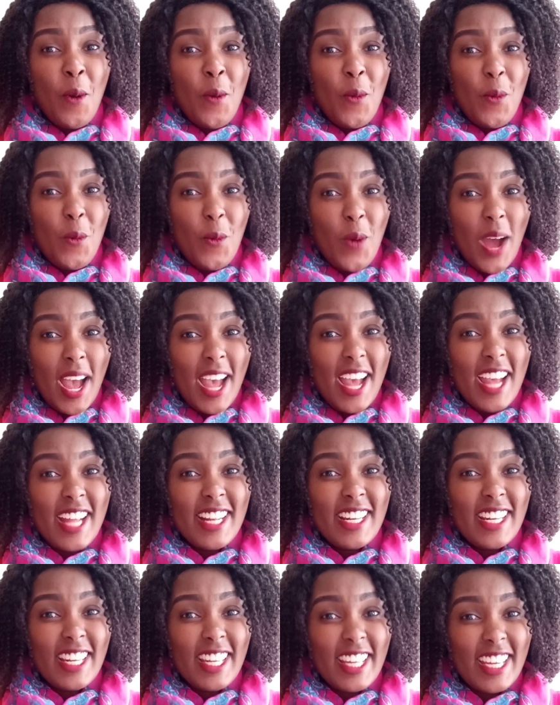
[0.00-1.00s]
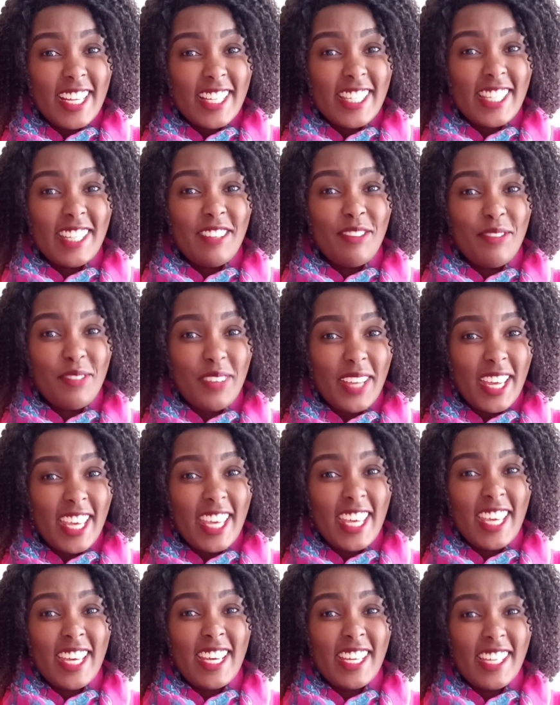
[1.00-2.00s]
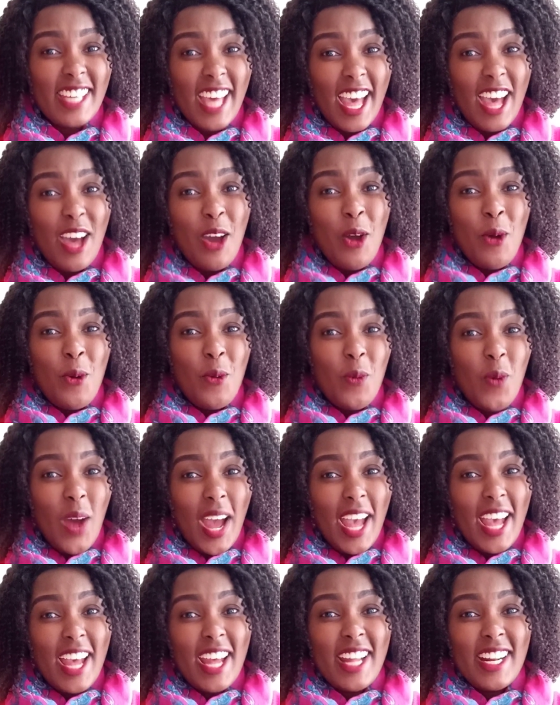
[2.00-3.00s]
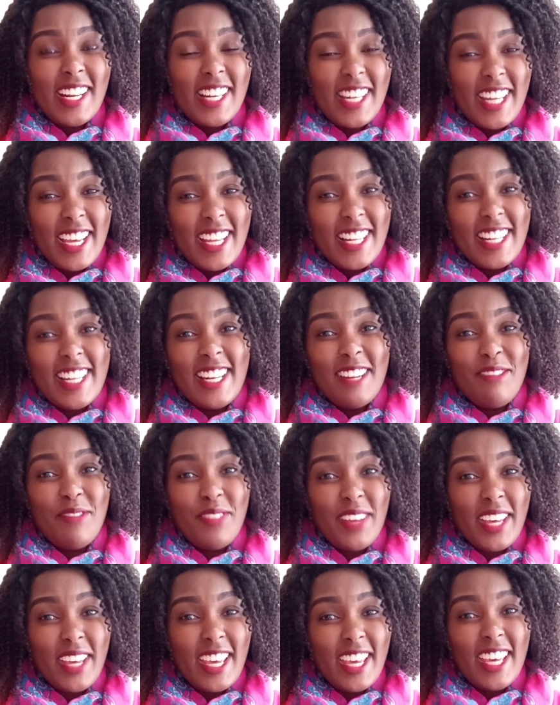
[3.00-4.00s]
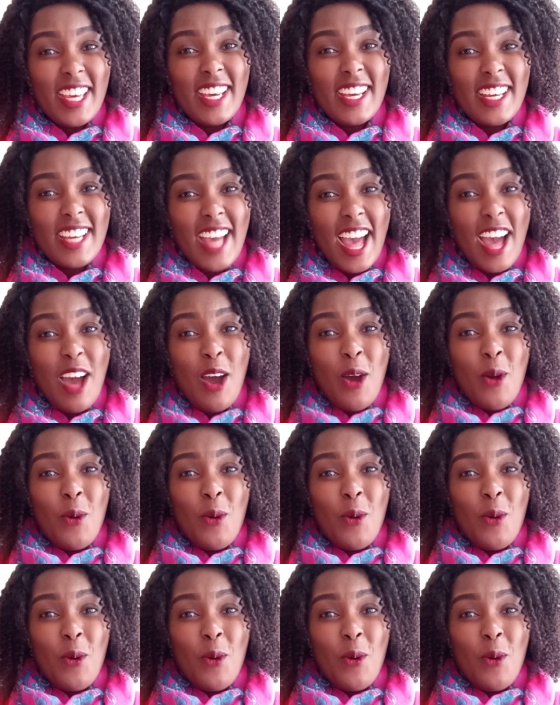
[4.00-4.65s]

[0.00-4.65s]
One little finger, one little finger,